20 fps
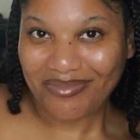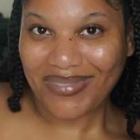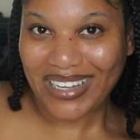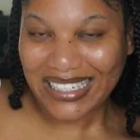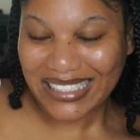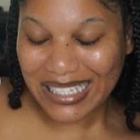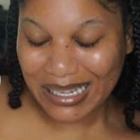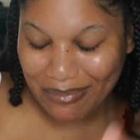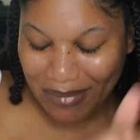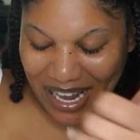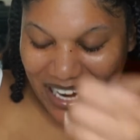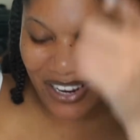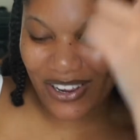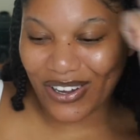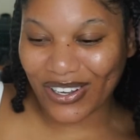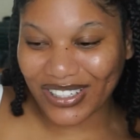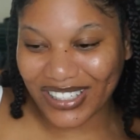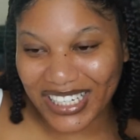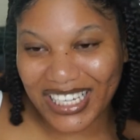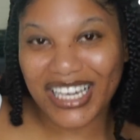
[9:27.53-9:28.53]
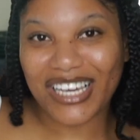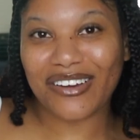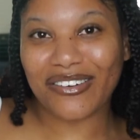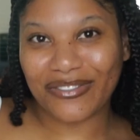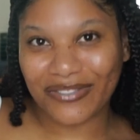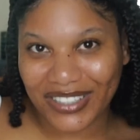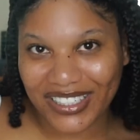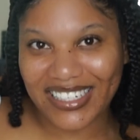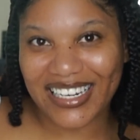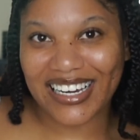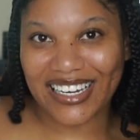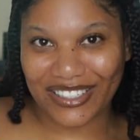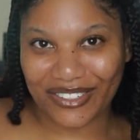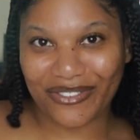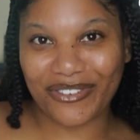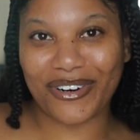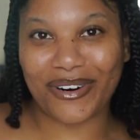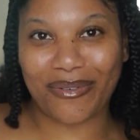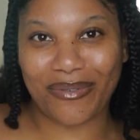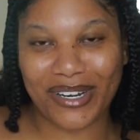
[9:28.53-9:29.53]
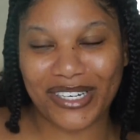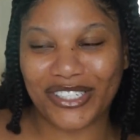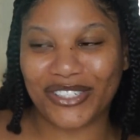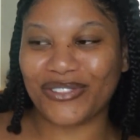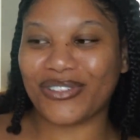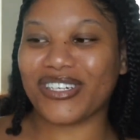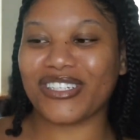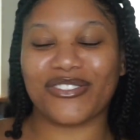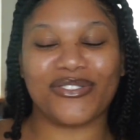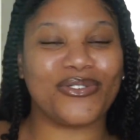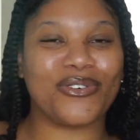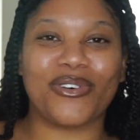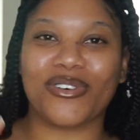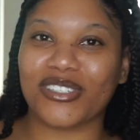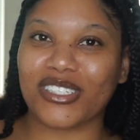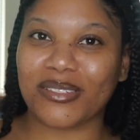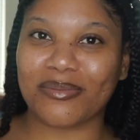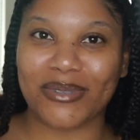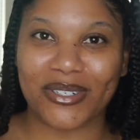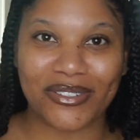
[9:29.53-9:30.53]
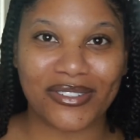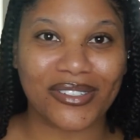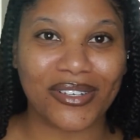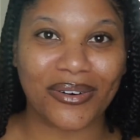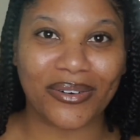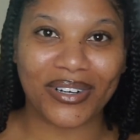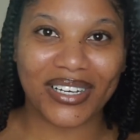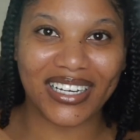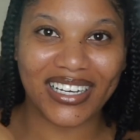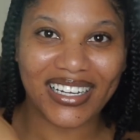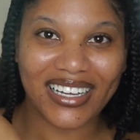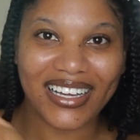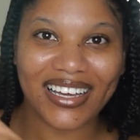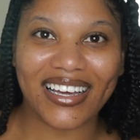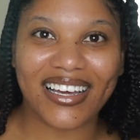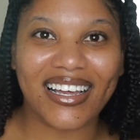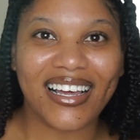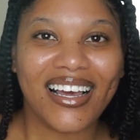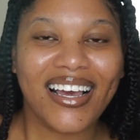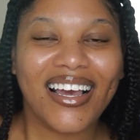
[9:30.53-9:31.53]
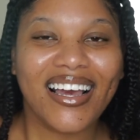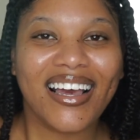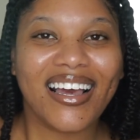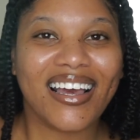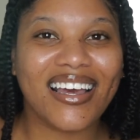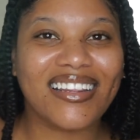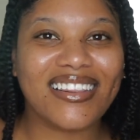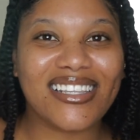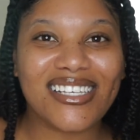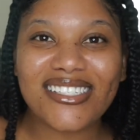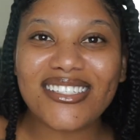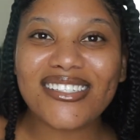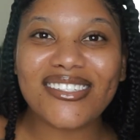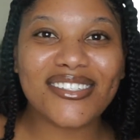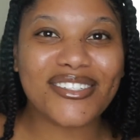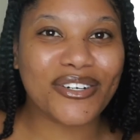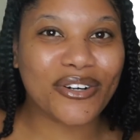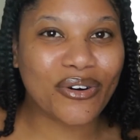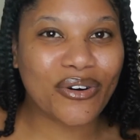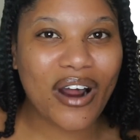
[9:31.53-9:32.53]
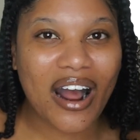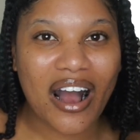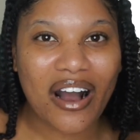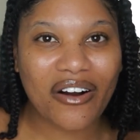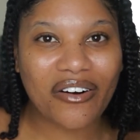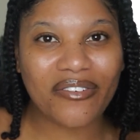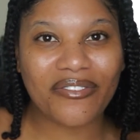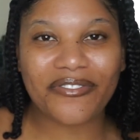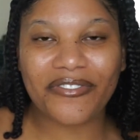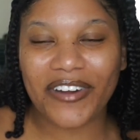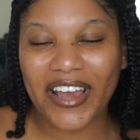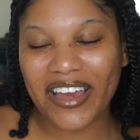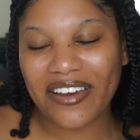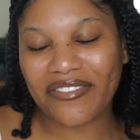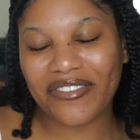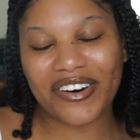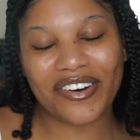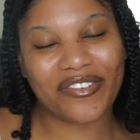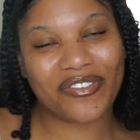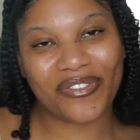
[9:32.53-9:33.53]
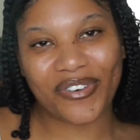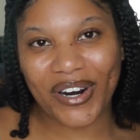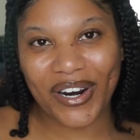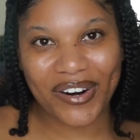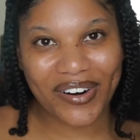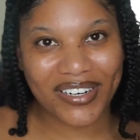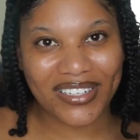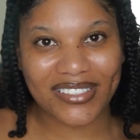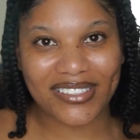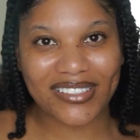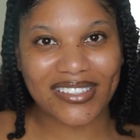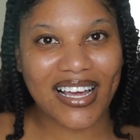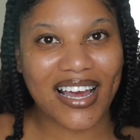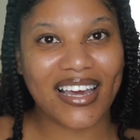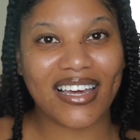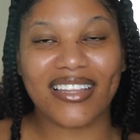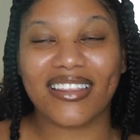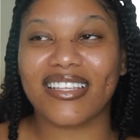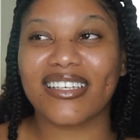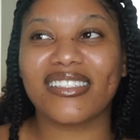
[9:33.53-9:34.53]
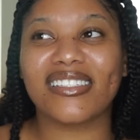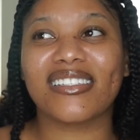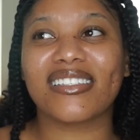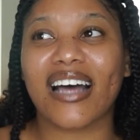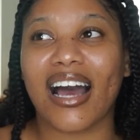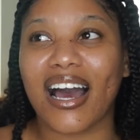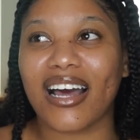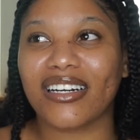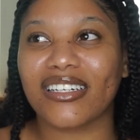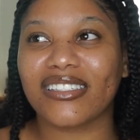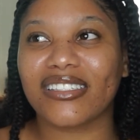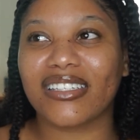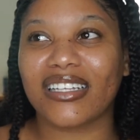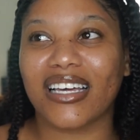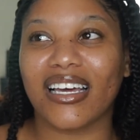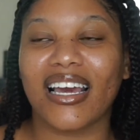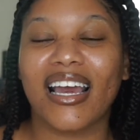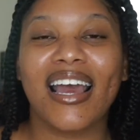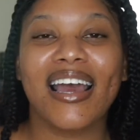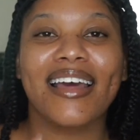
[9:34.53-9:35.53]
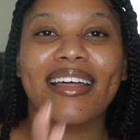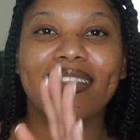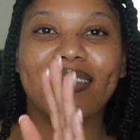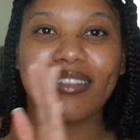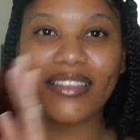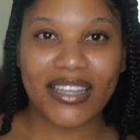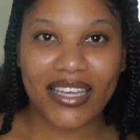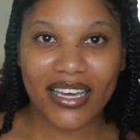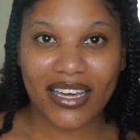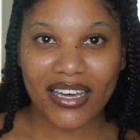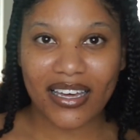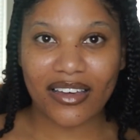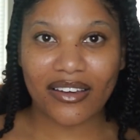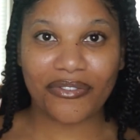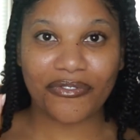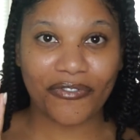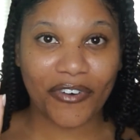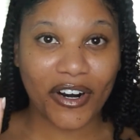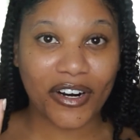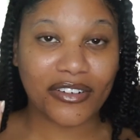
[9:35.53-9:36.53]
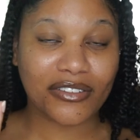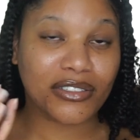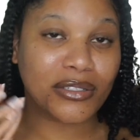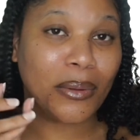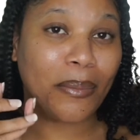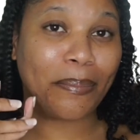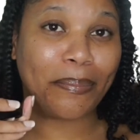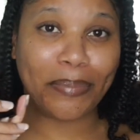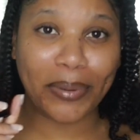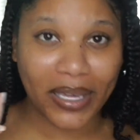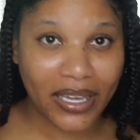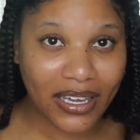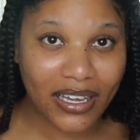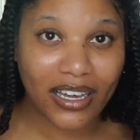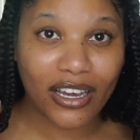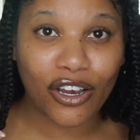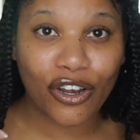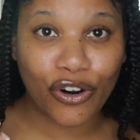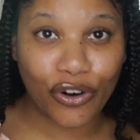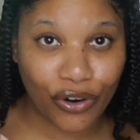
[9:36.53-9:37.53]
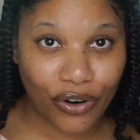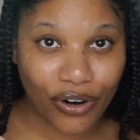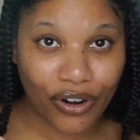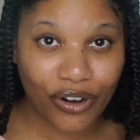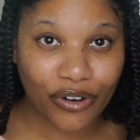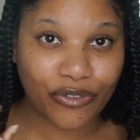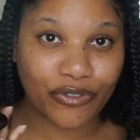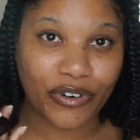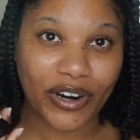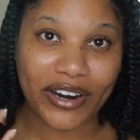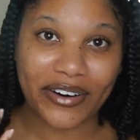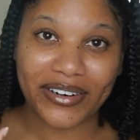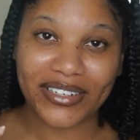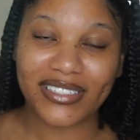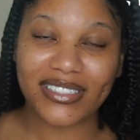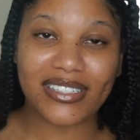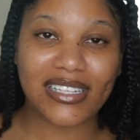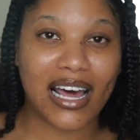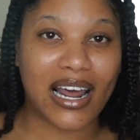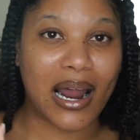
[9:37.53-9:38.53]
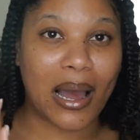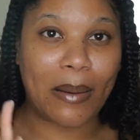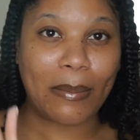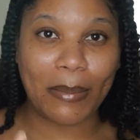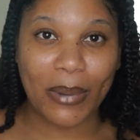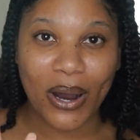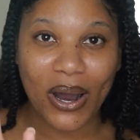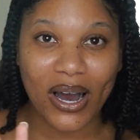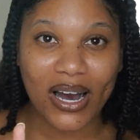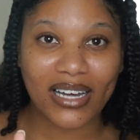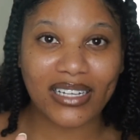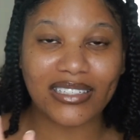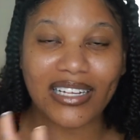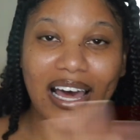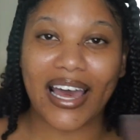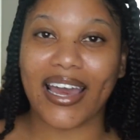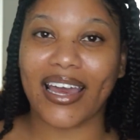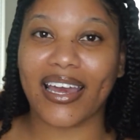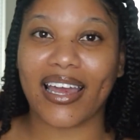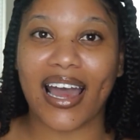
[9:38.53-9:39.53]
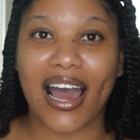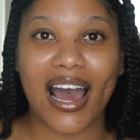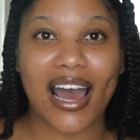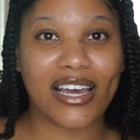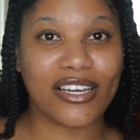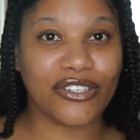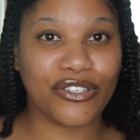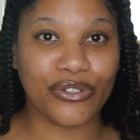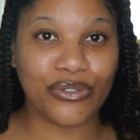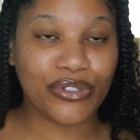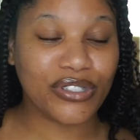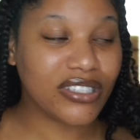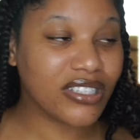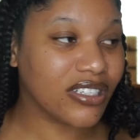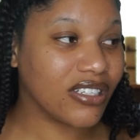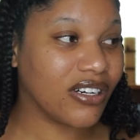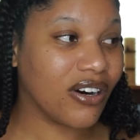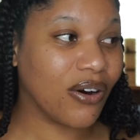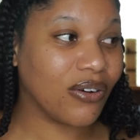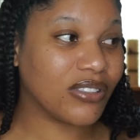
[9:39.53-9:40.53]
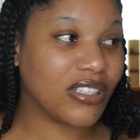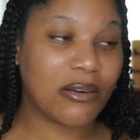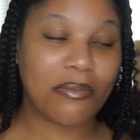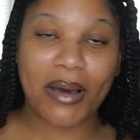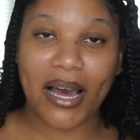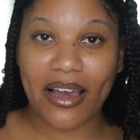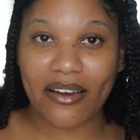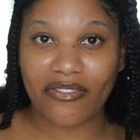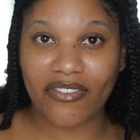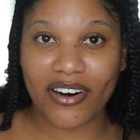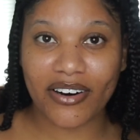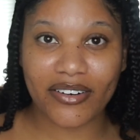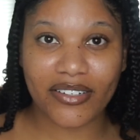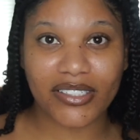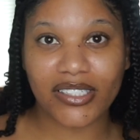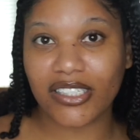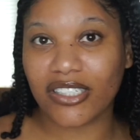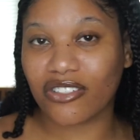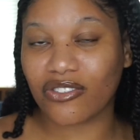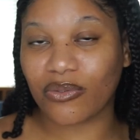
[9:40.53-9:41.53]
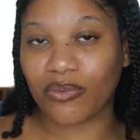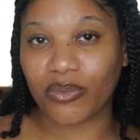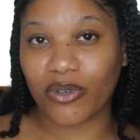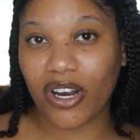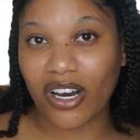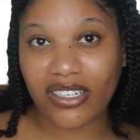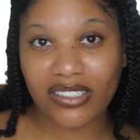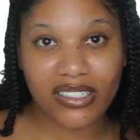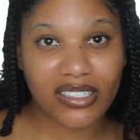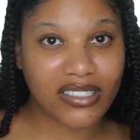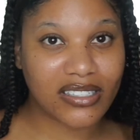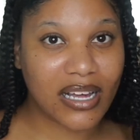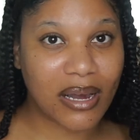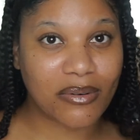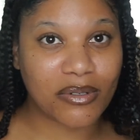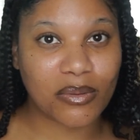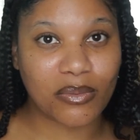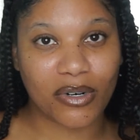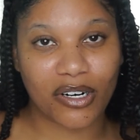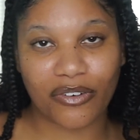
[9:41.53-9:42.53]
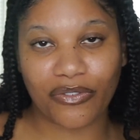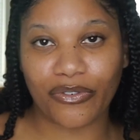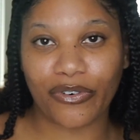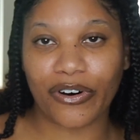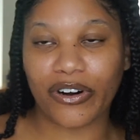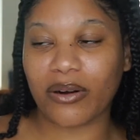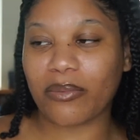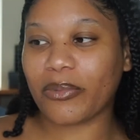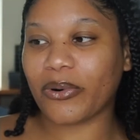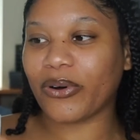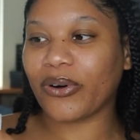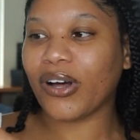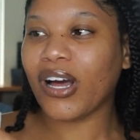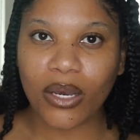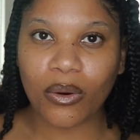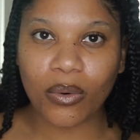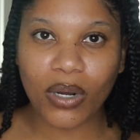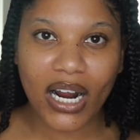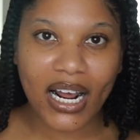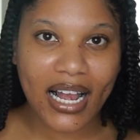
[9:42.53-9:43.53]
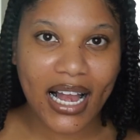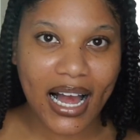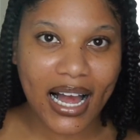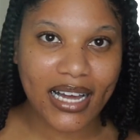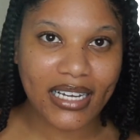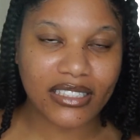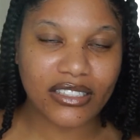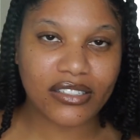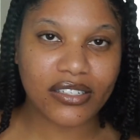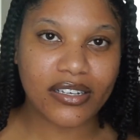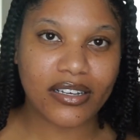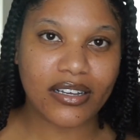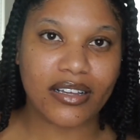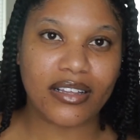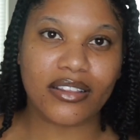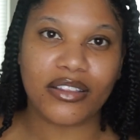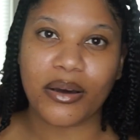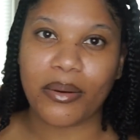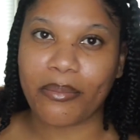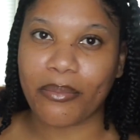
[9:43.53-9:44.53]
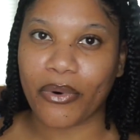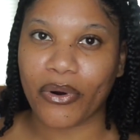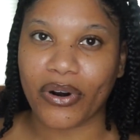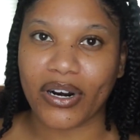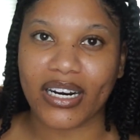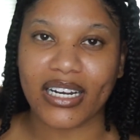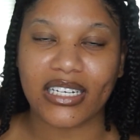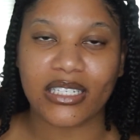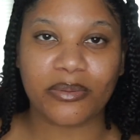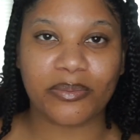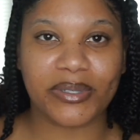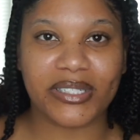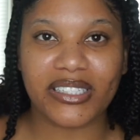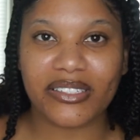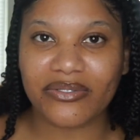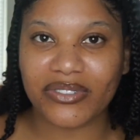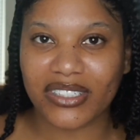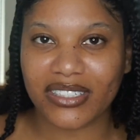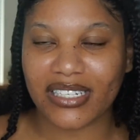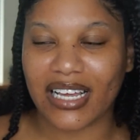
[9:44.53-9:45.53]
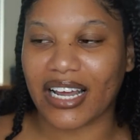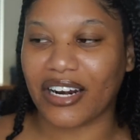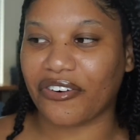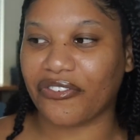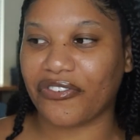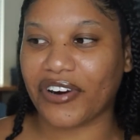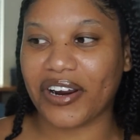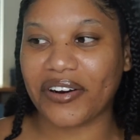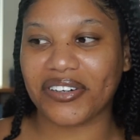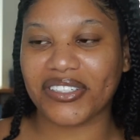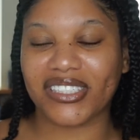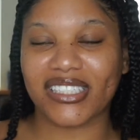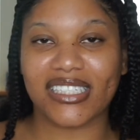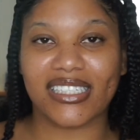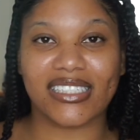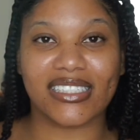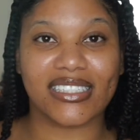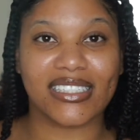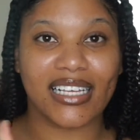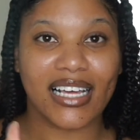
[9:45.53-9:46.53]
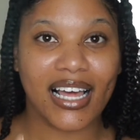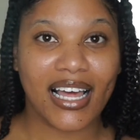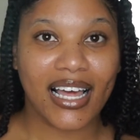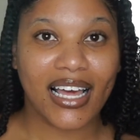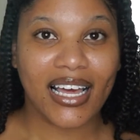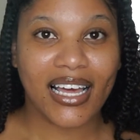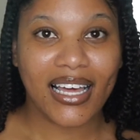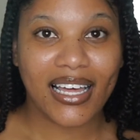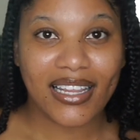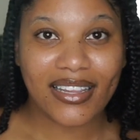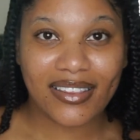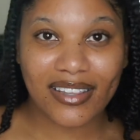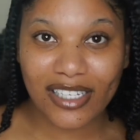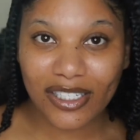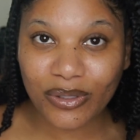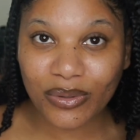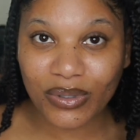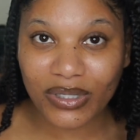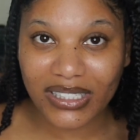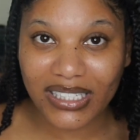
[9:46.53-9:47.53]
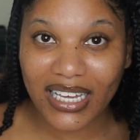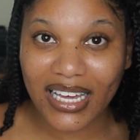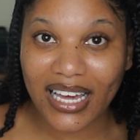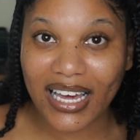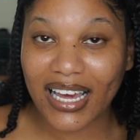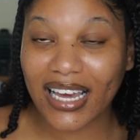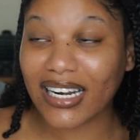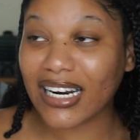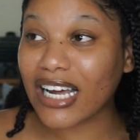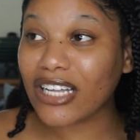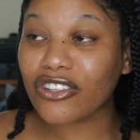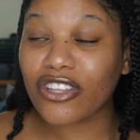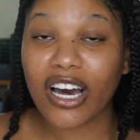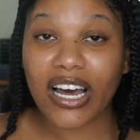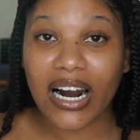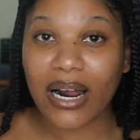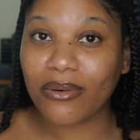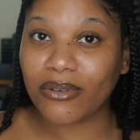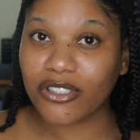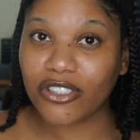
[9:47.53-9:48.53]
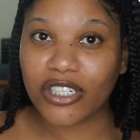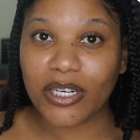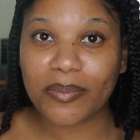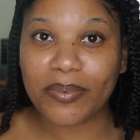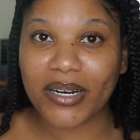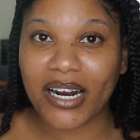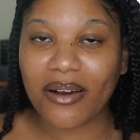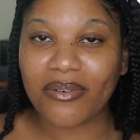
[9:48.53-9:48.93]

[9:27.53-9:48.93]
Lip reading: Somebody gonna leave the dance floor with you because you gonna smell so good. This is a crowd favorite fragrance. Like, this is honestly the first big girl fragrance that I bought. Like, I used to only buy fragrances from Ross because that was more affordable. When I got into the more expensive designer fragrances, this was it. And I thought I was tripping.